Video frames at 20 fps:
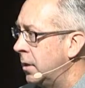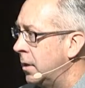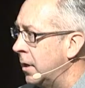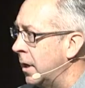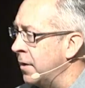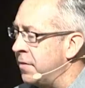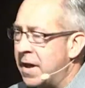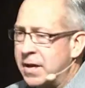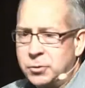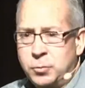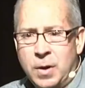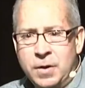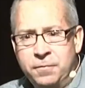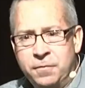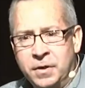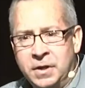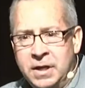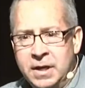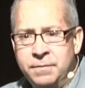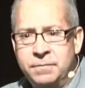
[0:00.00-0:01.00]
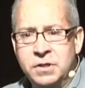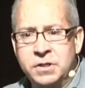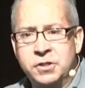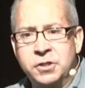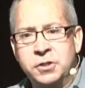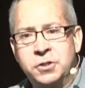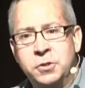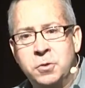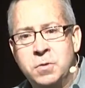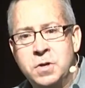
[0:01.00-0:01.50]
And that's why forgiveness is
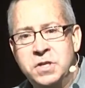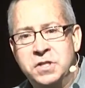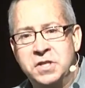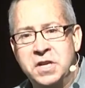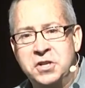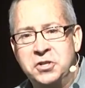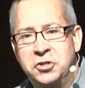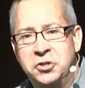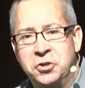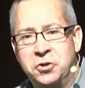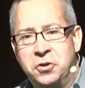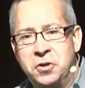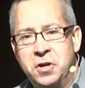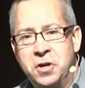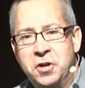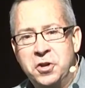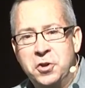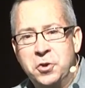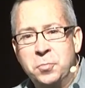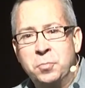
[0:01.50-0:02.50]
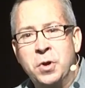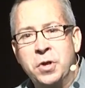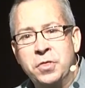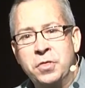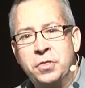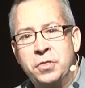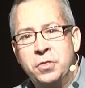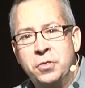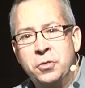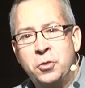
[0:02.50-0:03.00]
so essential. But
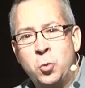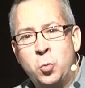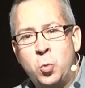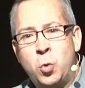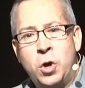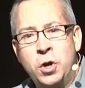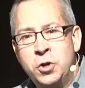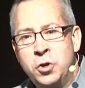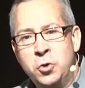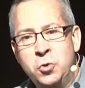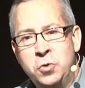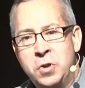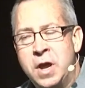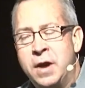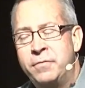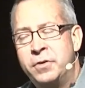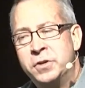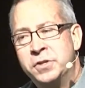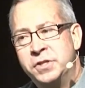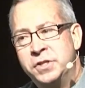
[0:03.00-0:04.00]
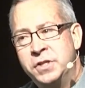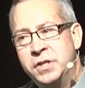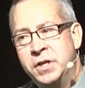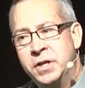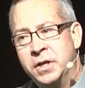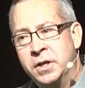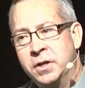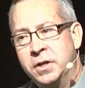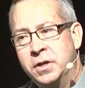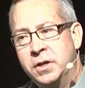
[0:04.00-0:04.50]
the one who never
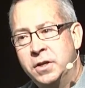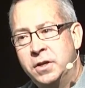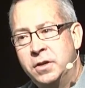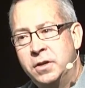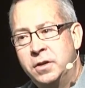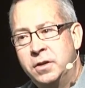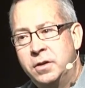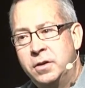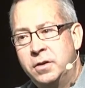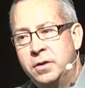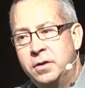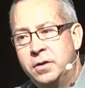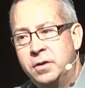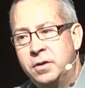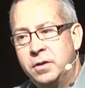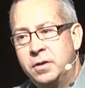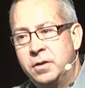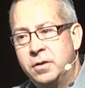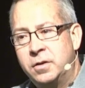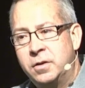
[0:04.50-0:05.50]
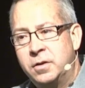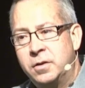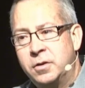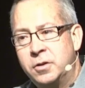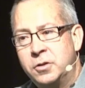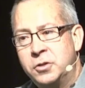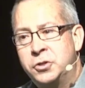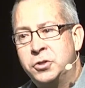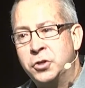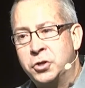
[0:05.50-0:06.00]
sinned
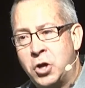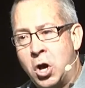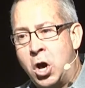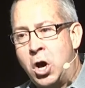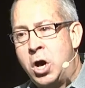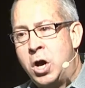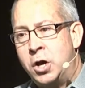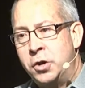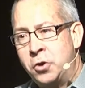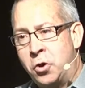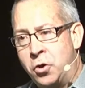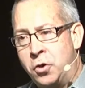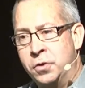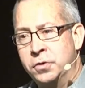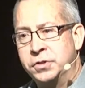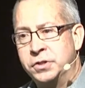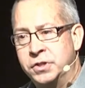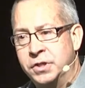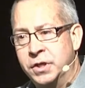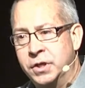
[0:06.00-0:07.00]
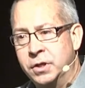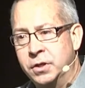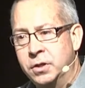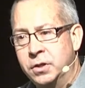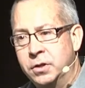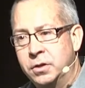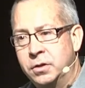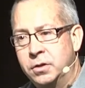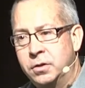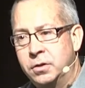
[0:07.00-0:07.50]
took on all sin
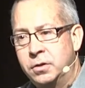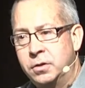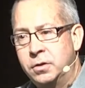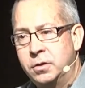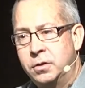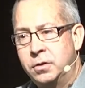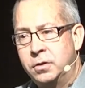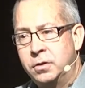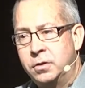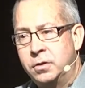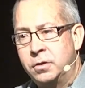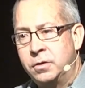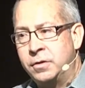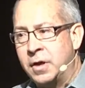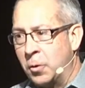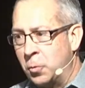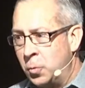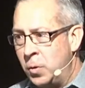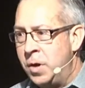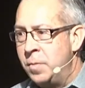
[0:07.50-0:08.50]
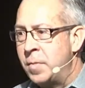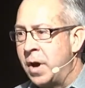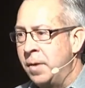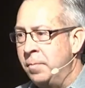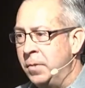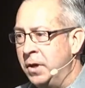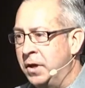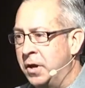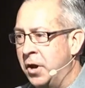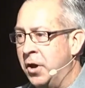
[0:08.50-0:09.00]
that we might
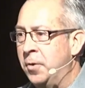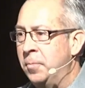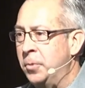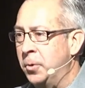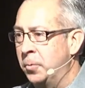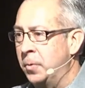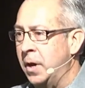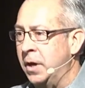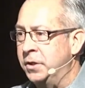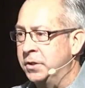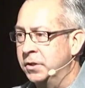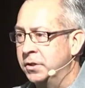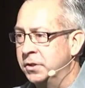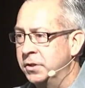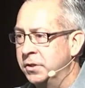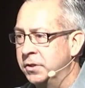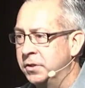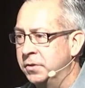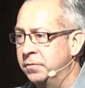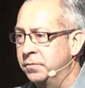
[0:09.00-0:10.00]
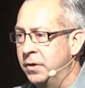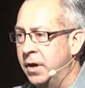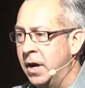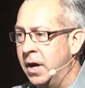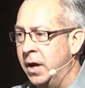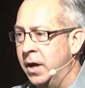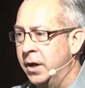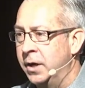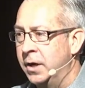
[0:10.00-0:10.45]
become the righteousness of God